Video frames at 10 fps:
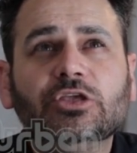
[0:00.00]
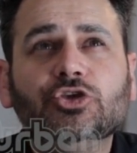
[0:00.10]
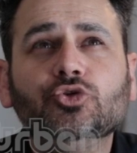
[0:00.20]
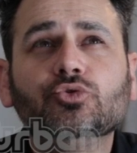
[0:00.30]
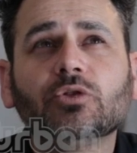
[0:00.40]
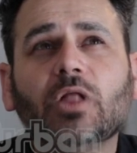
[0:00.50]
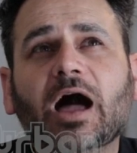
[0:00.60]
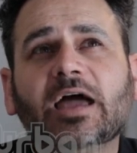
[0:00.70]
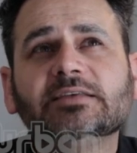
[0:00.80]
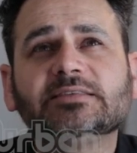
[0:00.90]

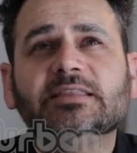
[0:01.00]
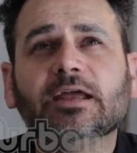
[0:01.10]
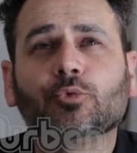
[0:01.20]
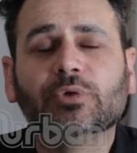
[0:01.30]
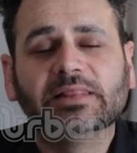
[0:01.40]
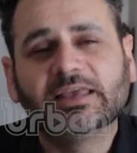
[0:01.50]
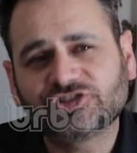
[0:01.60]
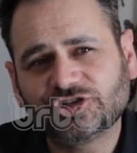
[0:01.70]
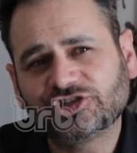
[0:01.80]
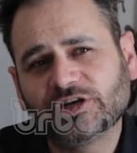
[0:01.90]
utilize their
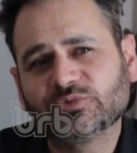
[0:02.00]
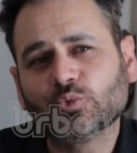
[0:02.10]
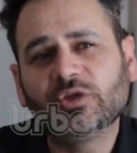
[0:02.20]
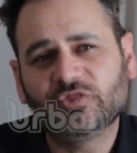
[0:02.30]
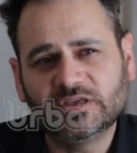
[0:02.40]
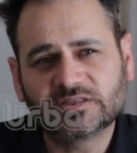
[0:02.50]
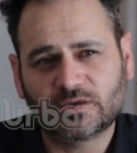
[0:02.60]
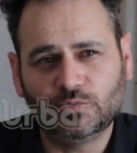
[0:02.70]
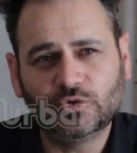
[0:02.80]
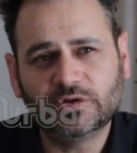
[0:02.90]
relationships with these
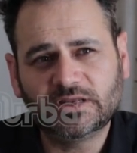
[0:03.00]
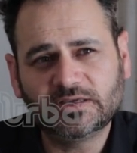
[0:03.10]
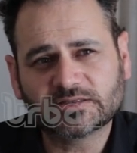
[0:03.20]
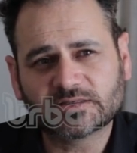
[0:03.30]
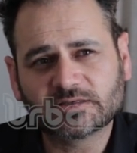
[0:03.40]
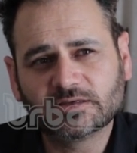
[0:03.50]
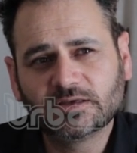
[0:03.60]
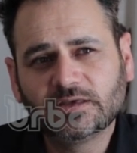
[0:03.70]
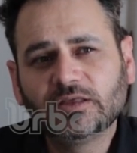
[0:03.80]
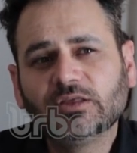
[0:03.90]
communities
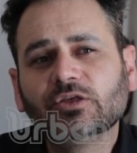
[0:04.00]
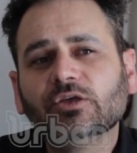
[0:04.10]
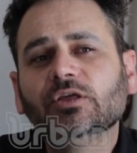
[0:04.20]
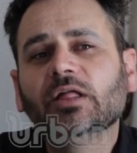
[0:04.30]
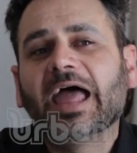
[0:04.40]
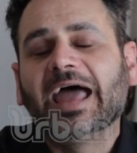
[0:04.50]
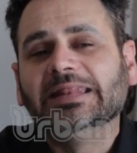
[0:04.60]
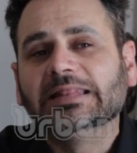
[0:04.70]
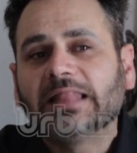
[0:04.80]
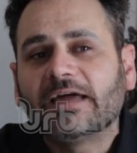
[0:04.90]

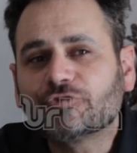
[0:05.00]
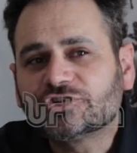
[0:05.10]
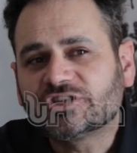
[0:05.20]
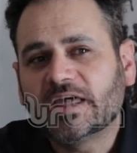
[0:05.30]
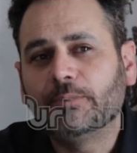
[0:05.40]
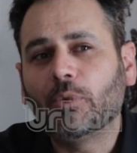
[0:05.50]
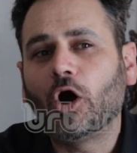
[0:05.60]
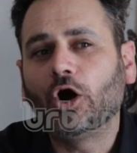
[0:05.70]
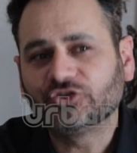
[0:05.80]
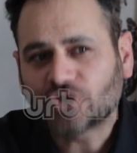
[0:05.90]
and leverage them
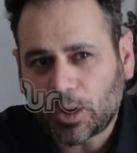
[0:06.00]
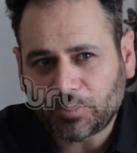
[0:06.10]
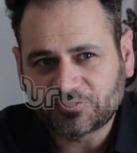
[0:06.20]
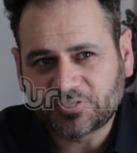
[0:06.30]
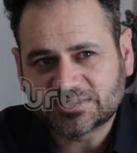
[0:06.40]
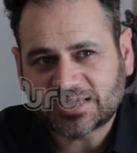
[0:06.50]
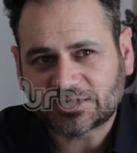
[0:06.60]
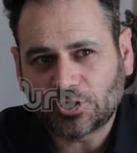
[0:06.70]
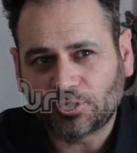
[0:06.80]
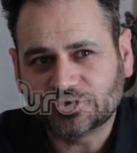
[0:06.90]
on top of the
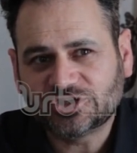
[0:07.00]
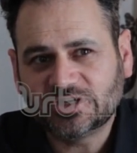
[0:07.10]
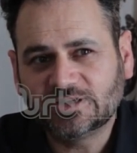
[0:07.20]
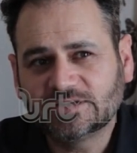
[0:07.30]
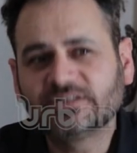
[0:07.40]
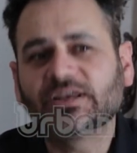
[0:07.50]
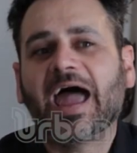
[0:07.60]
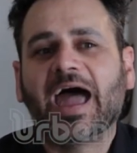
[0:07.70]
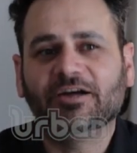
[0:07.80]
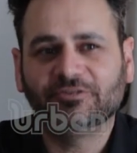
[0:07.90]
technology to
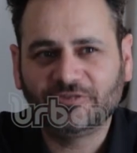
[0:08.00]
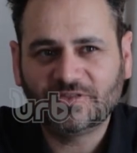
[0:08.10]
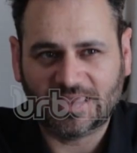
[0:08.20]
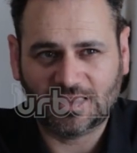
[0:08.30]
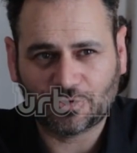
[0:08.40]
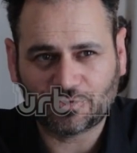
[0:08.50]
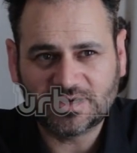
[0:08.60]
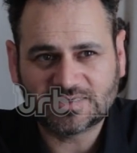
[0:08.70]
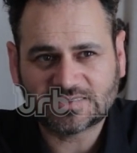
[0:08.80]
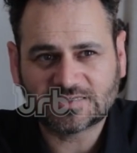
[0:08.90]
have the
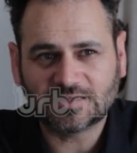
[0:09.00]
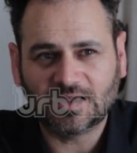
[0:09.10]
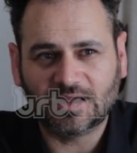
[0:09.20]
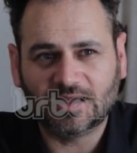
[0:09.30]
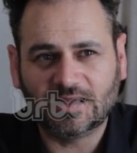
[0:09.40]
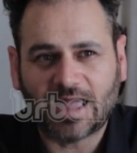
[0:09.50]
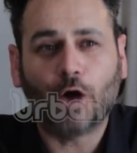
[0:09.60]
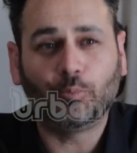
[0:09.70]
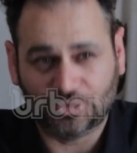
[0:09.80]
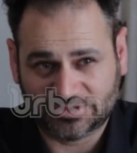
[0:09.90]
increased uh,
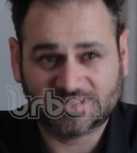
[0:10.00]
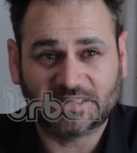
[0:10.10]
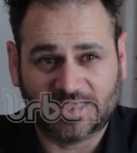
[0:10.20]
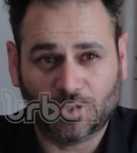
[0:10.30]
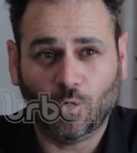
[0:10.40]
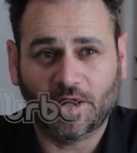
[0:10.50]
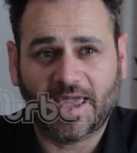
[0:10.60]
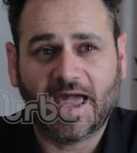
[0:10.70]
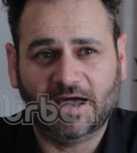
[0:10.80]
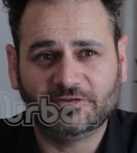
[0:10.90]
outputs that they want to
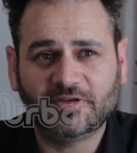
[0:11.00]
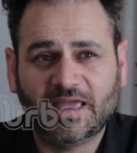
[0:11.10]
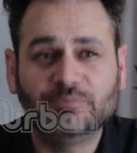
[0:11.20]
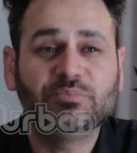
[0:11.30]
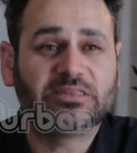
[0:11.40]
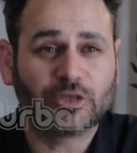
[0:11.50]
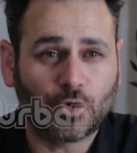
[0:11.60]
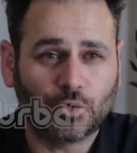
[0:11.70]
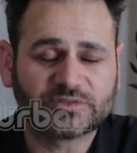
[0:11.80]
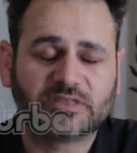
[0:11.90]
have and meet the
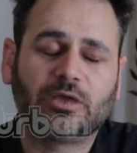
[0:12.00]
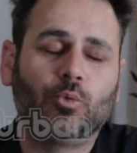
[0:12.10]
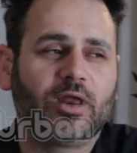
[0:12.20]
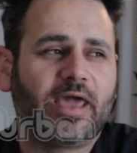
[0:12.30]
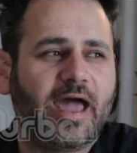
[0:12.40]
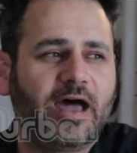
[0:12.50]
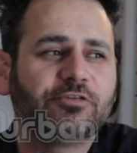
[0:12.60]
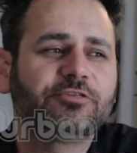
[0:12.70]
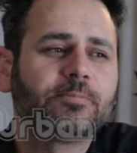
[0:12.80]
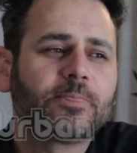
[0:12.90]
goals that they want to have.